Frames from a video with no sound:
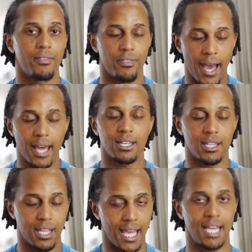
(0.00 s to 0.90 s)

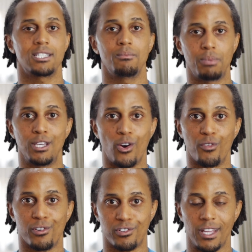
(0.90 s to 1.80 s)
That can't be
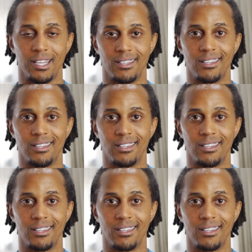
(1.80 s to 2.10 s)
overstated.